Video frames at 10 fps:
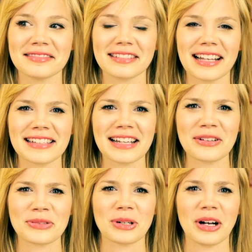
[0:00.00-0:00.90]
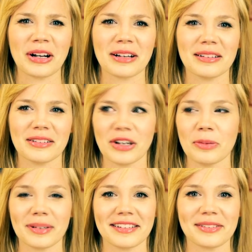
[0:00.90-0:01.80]
That sounds wrong.
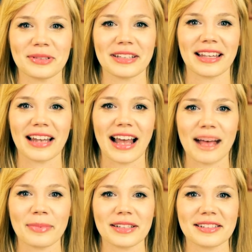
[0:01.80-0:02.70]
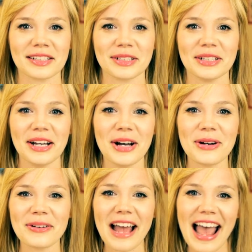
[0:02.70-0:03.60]
No, but it's really going to happen, so
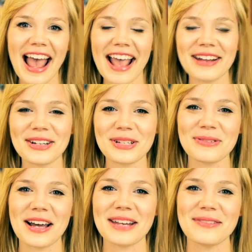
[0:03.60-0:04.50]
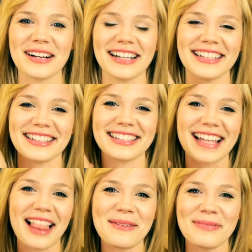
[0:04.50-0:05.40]
hooray! You're 21!
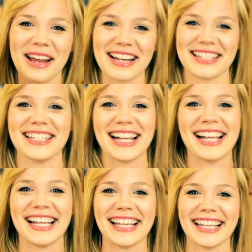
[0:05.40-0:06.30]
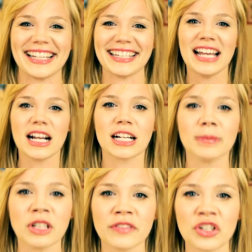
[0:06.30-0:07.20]
Celebration!
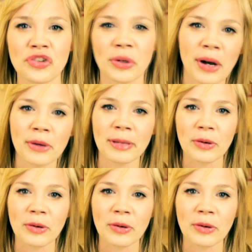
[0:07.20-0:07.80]
Come on over and drink wine with me,